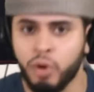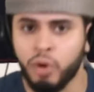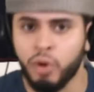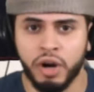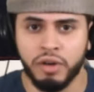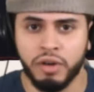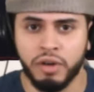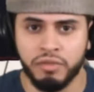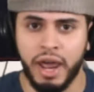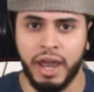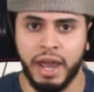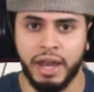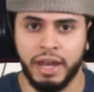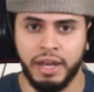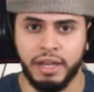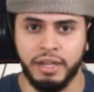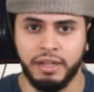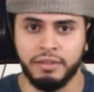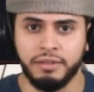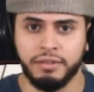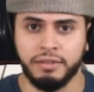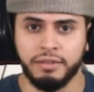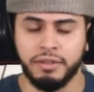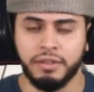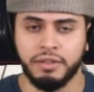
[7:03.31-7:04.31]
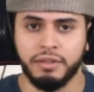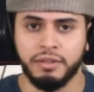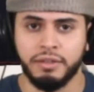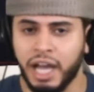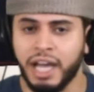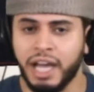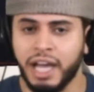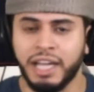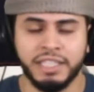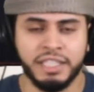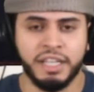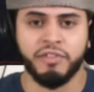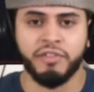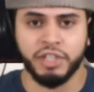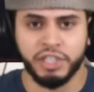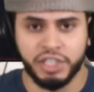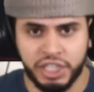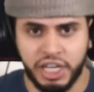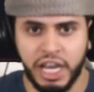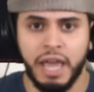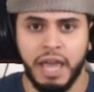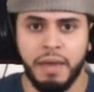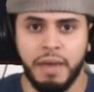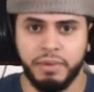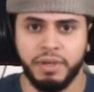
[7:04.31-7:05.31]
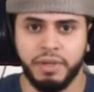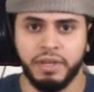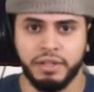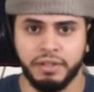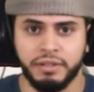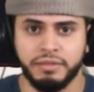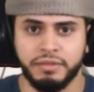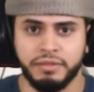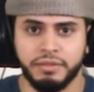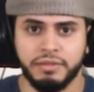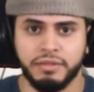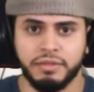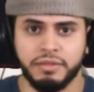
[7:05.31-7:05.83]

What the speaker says: born ready, kind of a champion.